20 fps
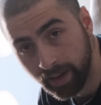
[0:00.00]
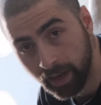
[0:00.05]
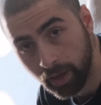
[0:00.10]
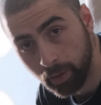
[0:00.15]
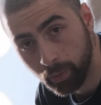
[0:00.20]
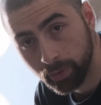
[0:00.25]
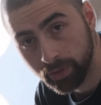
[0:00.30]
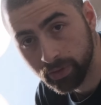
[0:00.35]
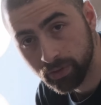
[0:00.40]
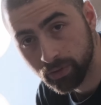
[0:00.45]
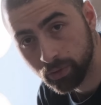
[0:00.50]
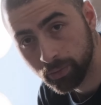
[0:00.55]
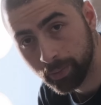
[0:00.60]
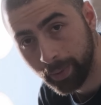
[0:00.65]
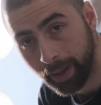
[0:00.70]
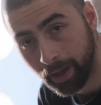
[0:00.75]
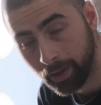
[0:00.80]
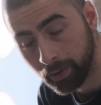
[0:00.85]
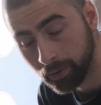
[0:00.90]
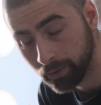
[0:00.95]
I will zoom
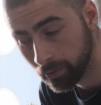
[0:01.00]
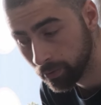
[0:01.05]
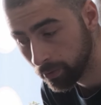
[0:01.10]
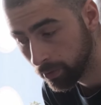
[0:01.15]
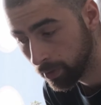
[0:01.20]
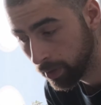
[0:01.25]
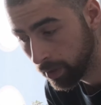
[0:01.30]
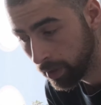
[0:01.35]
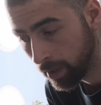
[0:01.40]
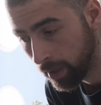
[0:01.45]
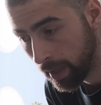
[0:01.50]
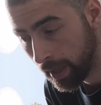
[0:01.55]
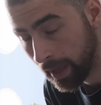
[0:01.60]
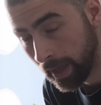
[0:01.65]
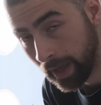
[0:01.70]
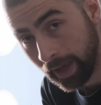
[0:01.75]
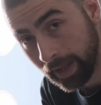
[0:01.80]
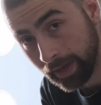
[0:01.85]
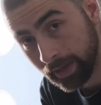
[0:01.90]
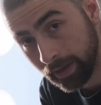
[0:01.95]
out.
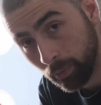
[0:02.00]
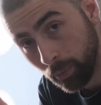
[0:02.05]
And